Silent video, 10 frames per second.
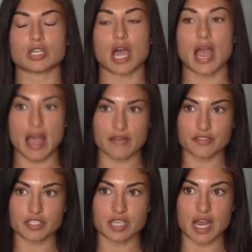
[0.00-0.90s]
I have
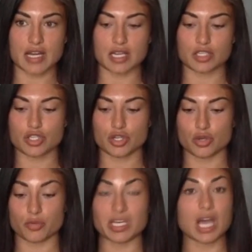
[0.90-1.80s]
decided
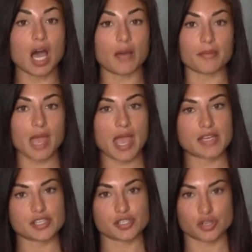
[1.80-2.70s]
to become
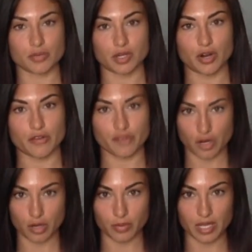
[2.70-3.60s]
a distributor
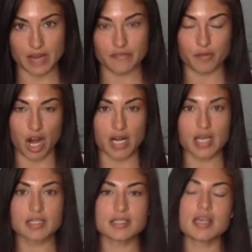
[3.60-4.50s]
for Herbalife
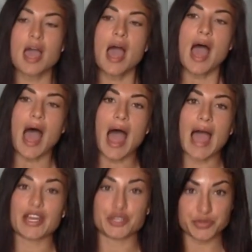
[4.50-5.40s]
products.
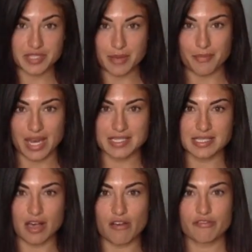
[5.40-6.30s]
I use them
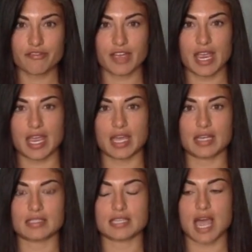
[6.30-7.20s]
myself,
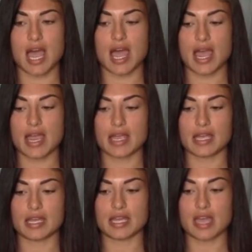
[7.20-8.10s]
and
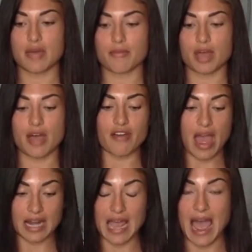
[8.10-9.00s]
I am
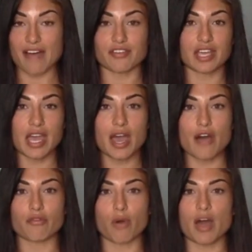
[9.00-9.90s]
an advocate
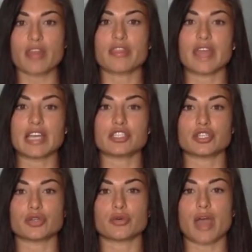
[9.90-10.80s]
of what they do